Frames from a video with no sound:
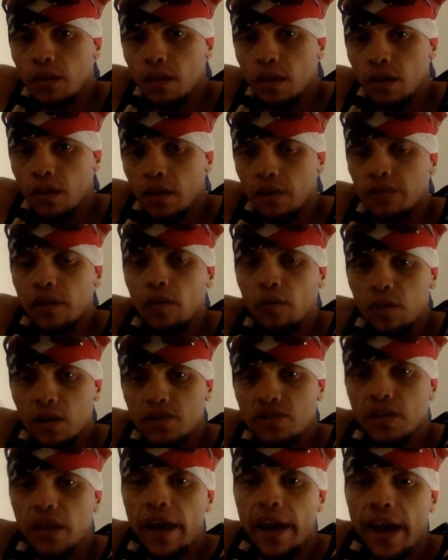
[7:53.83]
Because I
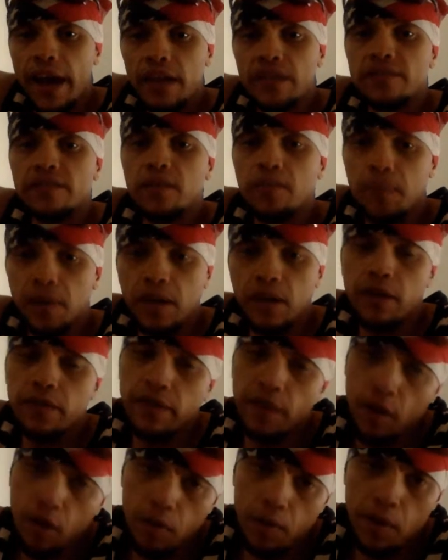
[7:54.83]
wish I had somebody to
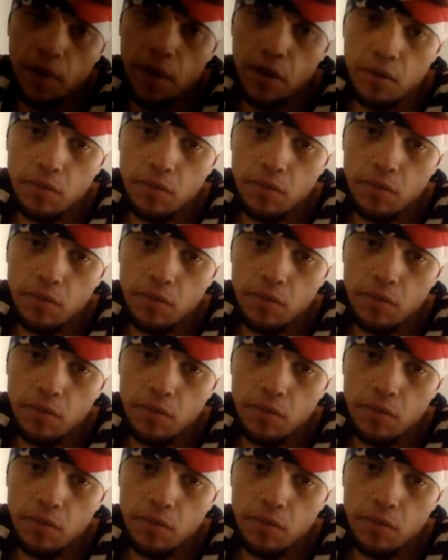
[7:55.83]
tell me.